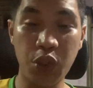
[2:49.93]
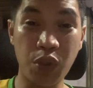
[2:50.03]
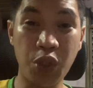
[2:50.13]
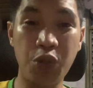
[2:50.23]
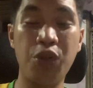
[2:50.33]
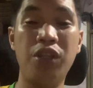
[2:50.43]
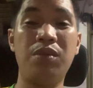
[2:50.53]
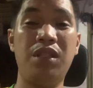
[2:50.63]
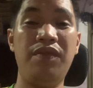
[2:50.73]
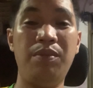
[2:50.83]
growth
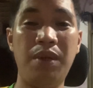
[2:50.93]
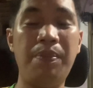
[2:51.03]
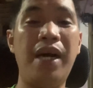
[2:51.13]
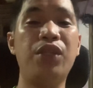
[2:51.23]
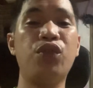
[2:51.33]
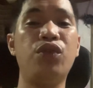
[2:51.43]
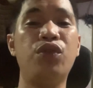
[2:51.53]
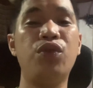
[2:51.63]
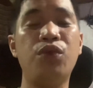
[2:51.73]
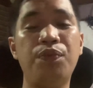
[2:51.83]
even my passion
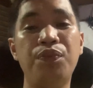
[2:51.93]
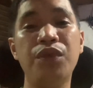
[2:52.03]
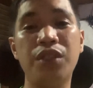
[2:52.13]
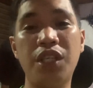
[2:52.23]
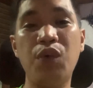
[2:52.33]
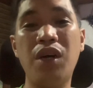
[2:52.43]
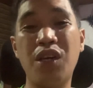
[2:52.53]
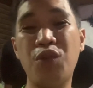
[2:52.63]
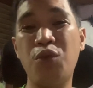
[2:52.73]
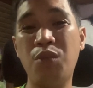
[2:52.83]
so kaduwa ka
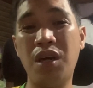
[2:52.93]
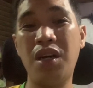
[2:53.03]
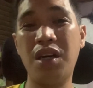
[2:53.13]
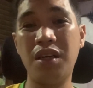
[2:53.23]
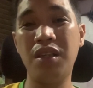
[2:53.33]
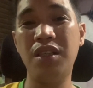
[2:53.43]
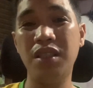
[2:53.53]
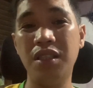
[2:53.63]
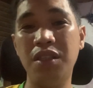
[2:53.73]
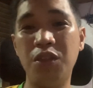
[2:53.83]
tong mga
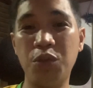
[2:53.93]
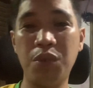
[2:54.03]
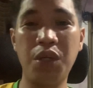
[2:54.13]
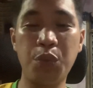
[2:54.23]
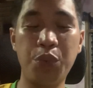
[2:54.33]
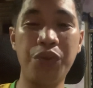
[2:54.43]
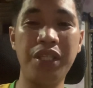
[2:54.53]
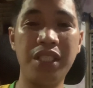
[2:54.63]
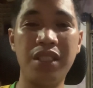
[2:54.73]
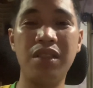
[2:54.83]

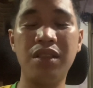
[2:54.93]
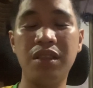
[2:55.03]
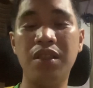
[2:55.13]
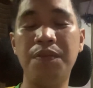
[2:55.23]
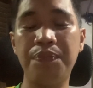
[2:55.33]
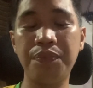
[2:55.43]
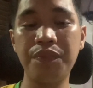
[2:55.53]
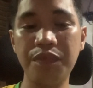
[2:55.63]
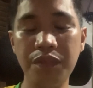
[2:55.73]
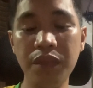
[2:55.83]
worries.
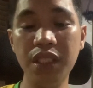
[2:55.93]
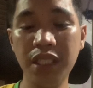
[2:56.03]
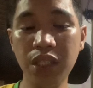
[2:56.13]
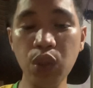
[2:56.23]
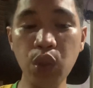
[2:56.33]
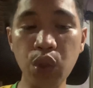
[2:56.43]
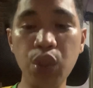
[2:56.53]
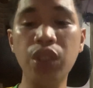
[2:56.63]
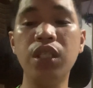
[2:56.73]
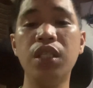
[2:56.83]

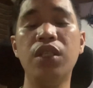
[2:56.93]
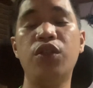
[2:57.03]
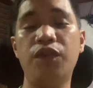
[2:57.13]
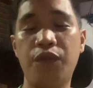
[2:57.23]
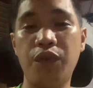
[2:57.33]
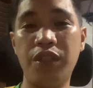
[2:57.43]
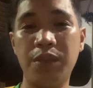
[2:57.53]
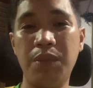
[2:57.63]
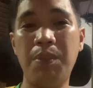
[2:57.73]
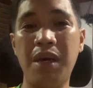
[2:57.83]
Katulo, of
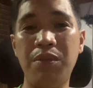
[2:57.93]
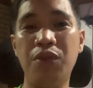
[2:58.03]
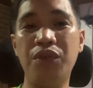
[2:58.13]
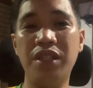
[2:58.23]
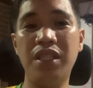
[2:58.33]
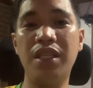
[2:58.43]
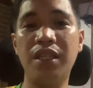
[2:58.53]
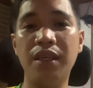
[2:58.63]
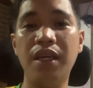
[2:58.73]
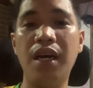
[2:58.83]
course, my Bible reading.
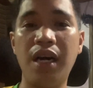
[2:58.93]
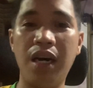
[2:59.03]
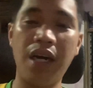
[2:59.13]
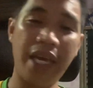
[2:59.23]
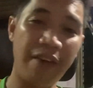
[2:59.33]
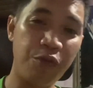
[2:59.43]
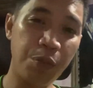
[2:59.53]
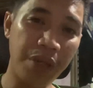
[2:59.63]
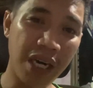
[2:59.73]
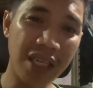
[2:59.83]
I have to
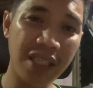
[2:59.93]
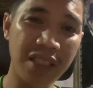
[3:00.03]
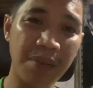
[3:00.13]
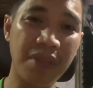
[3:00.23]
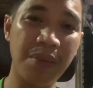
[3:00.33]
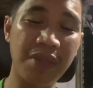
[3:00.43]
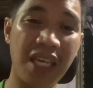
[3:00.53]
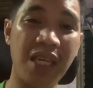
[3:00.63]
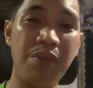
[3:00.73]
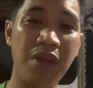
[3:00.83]
be honest, sometimes I
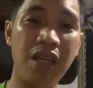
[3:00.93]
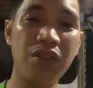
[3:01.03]
am not